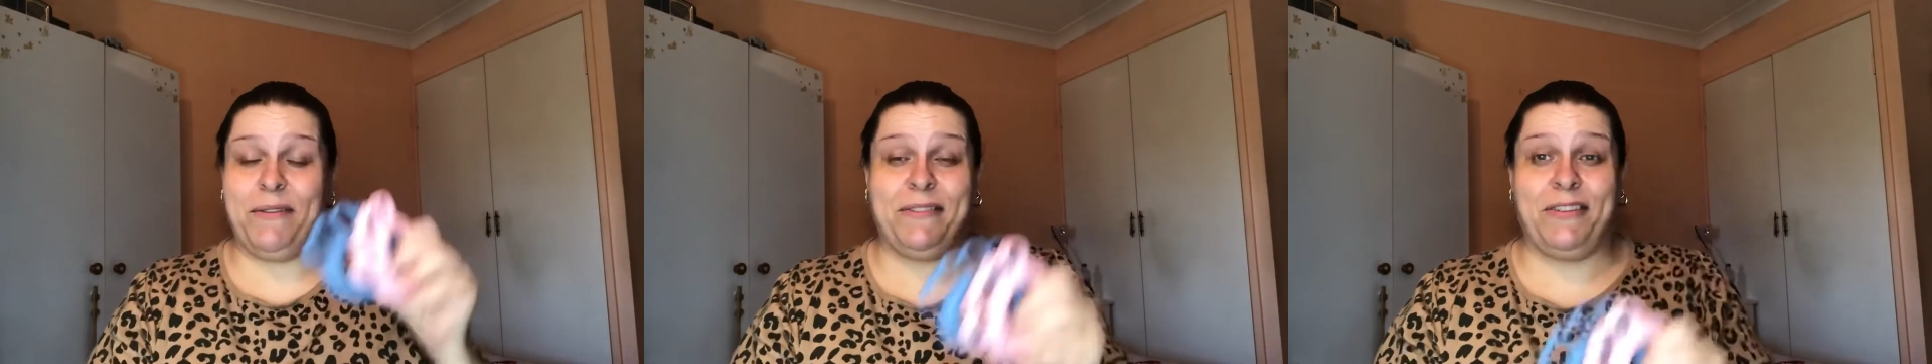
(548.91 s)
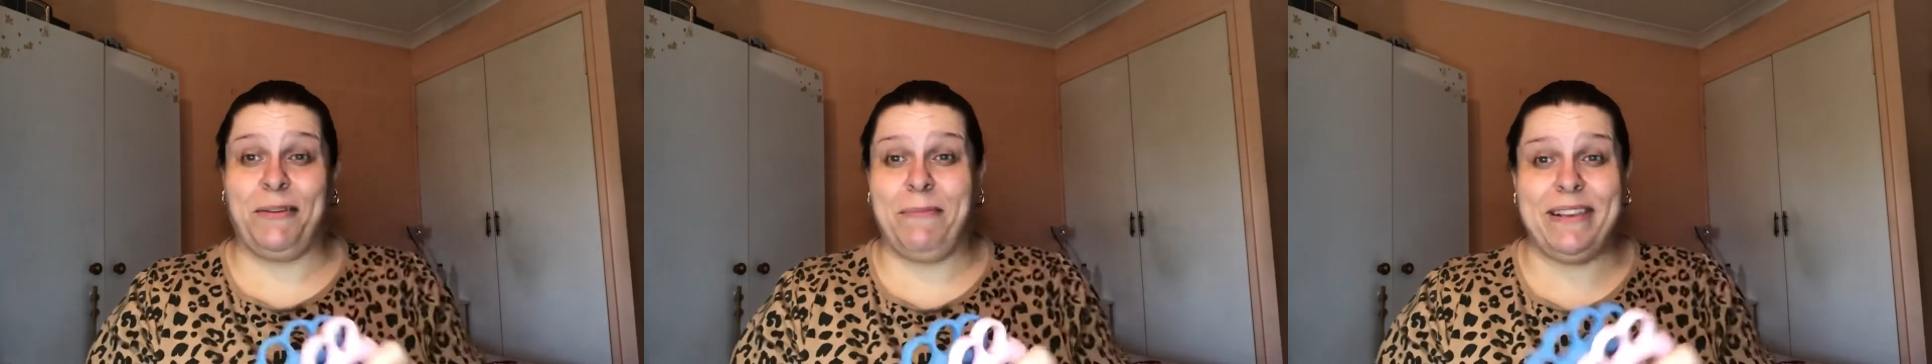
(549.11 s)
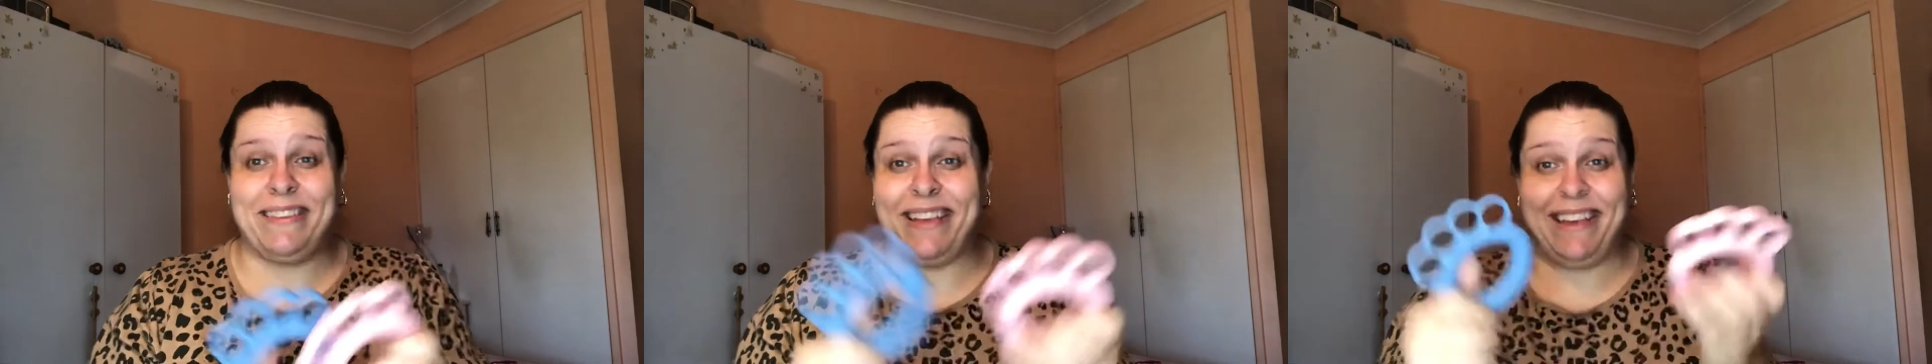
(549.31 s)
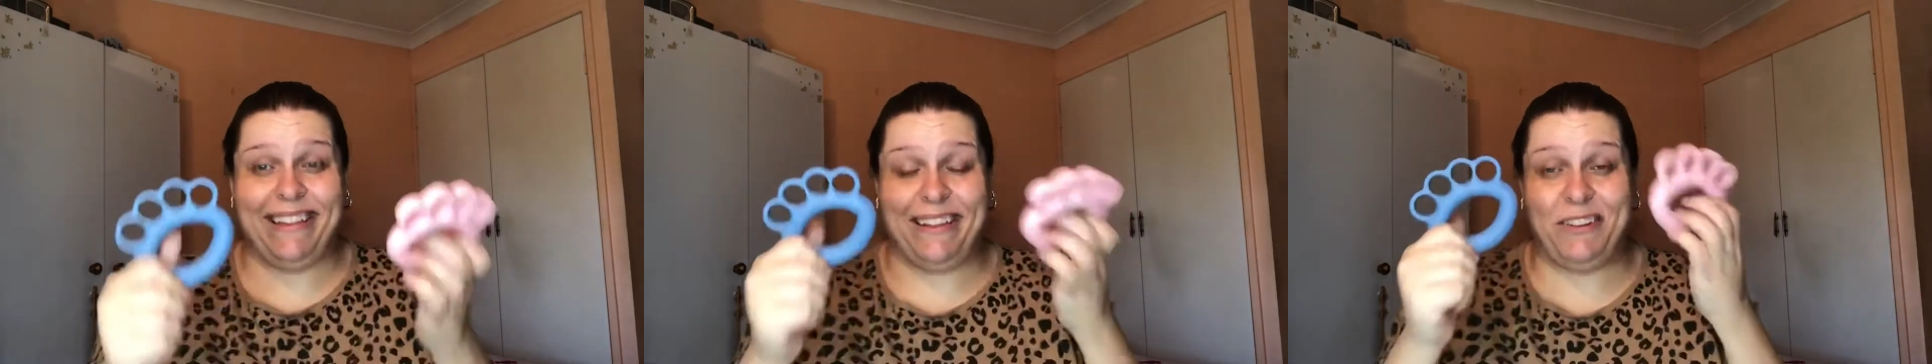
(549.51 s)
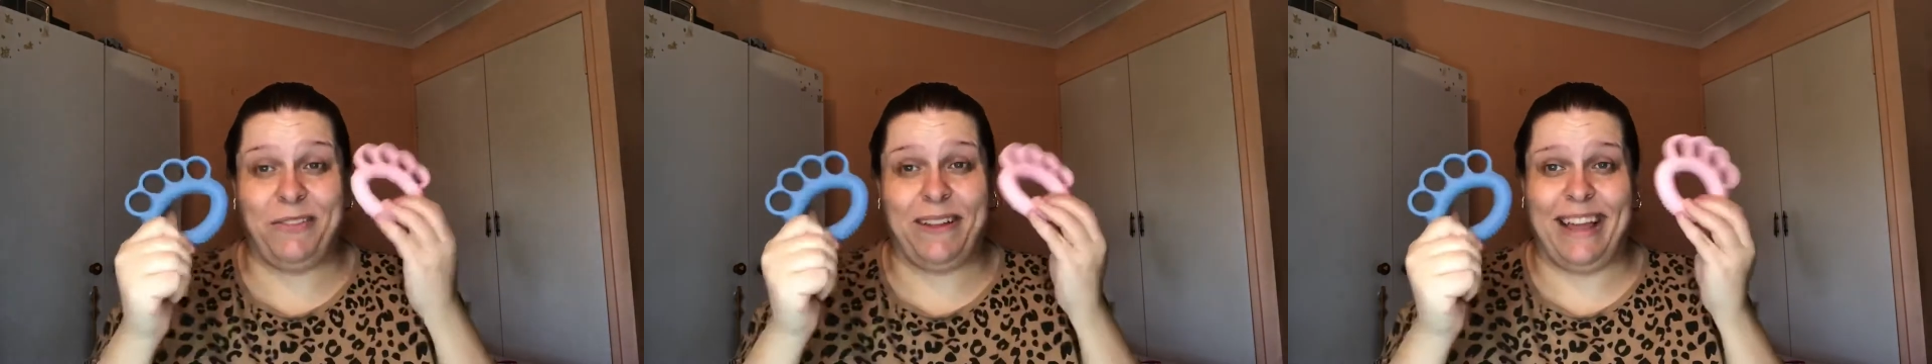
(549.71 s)
Shop Miss Lee
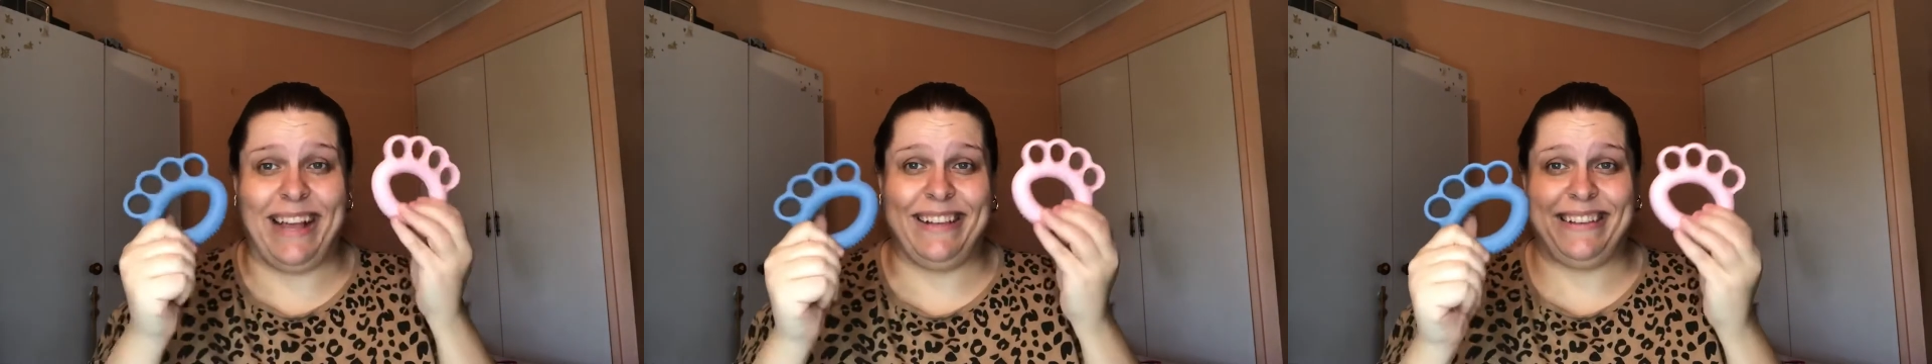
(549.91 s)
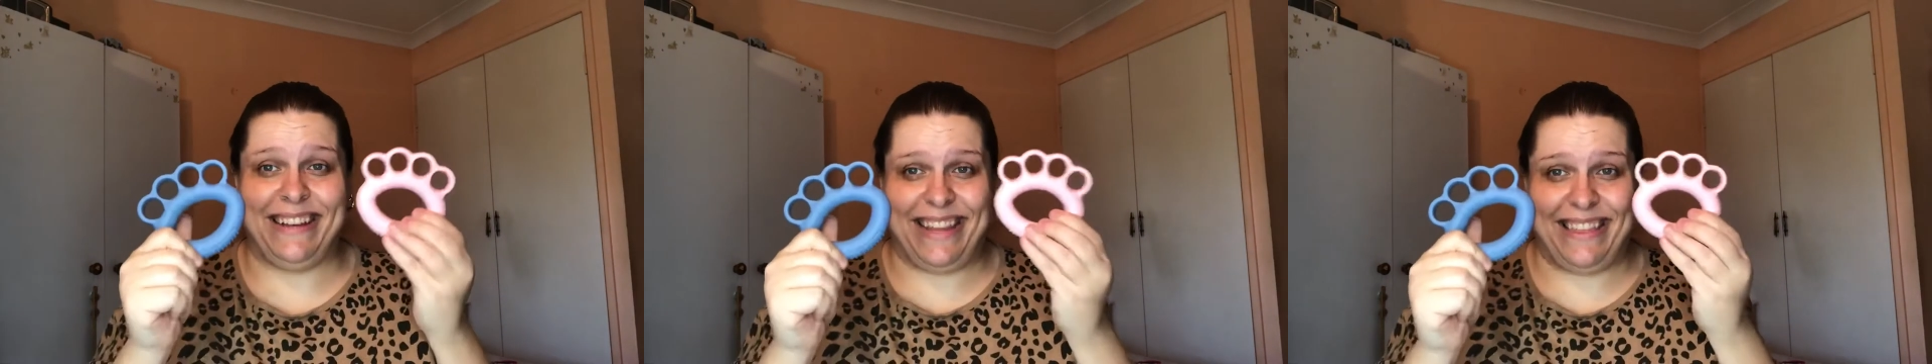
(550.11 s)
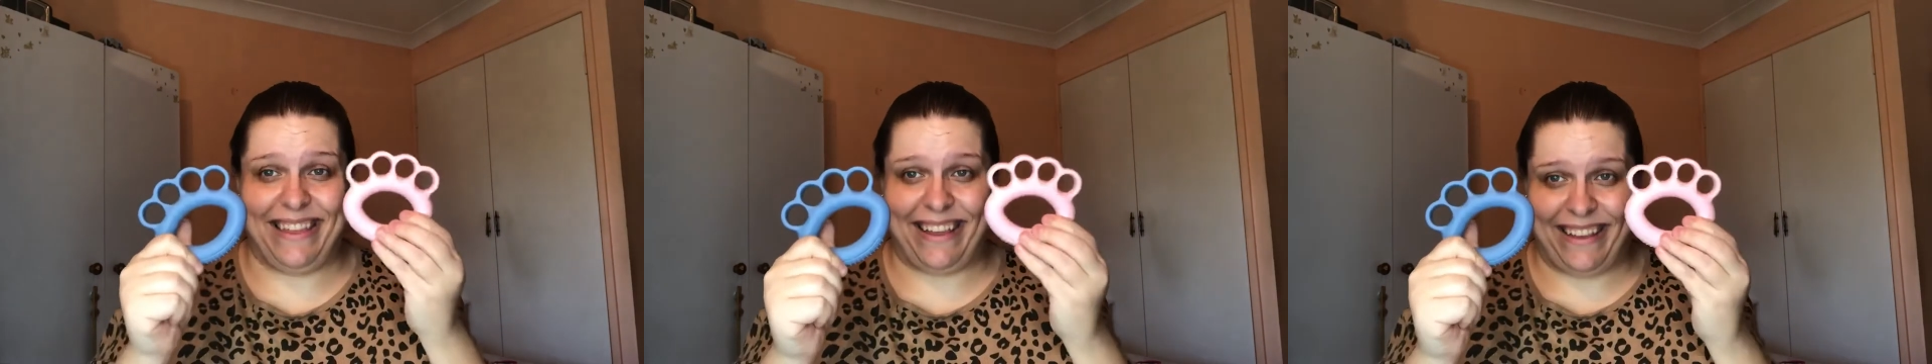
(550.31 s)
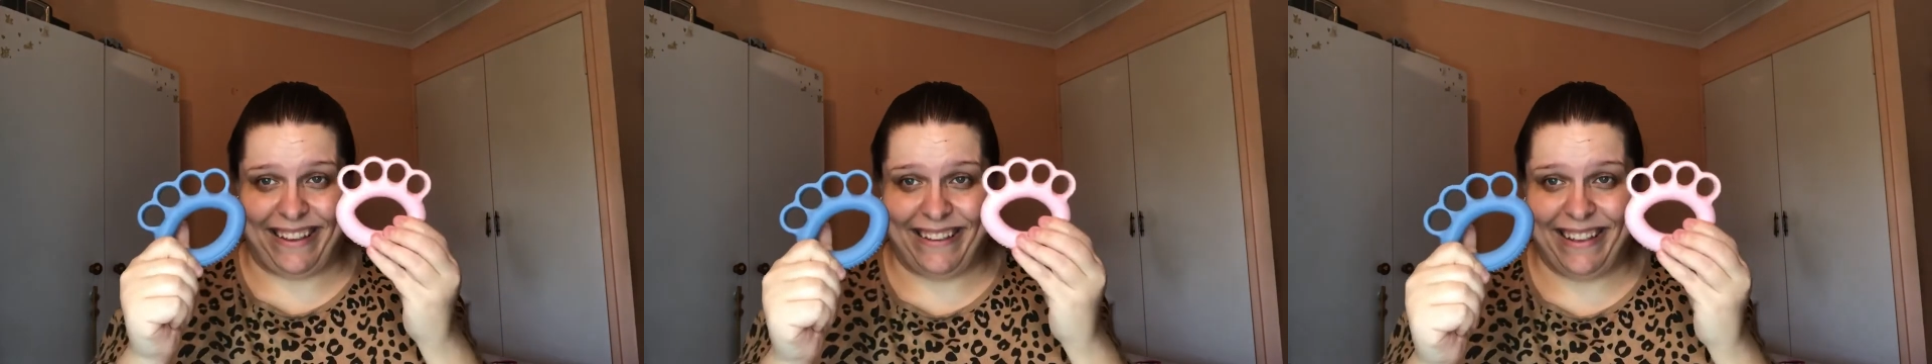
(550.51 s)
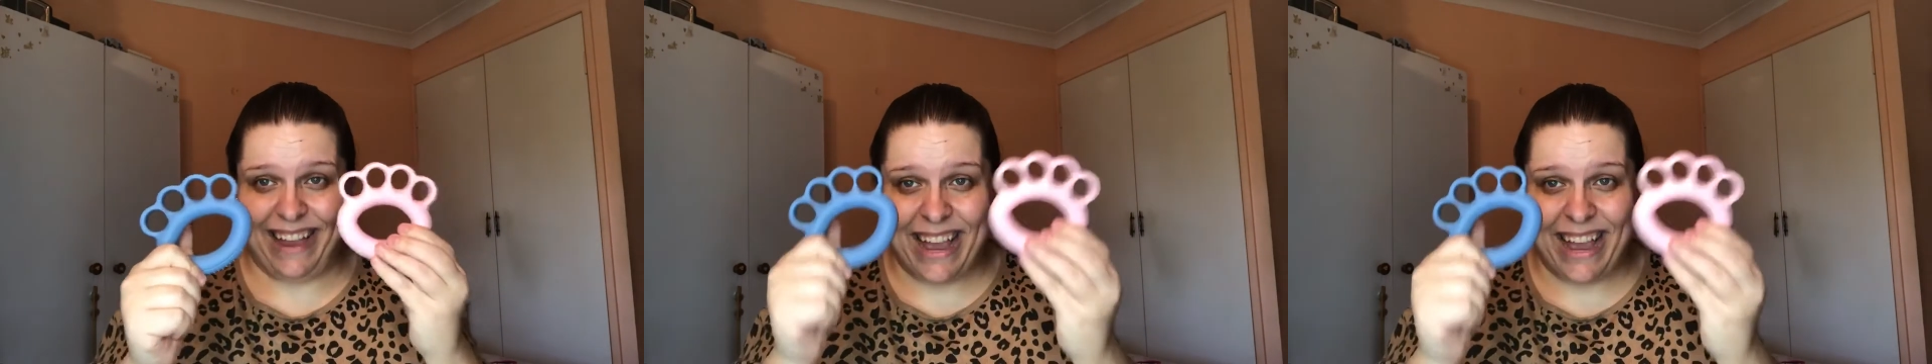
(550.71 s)
literally has anything.